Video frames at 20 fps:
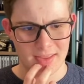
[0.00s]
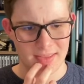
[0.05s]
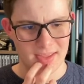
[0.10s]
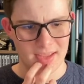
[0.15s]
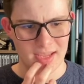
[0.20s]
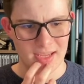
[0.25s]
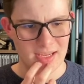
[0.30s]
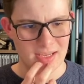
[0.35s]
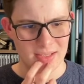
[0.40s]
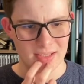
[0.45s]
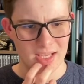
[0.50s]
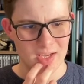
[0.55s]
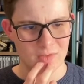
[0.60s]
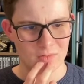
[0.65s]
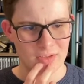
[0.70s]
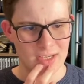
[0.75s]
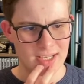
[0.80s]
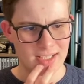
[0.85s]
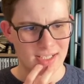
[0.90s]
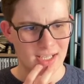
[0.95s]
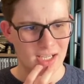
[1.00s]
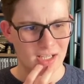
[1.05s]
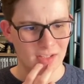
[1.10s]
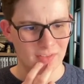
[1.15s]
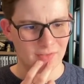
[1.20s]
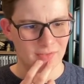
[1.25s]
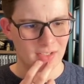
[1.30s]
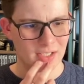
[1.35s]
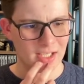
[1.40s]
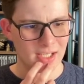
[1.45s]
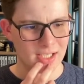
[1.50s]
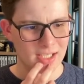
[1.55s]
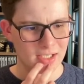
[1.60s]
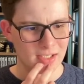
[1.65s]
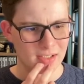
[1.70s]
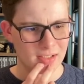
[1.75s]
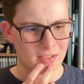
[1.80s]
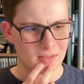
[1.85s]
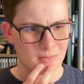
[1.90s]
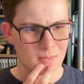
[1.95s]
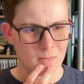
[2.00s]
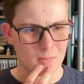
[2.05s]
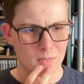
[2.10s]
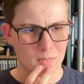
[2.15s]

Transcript: they they retail for like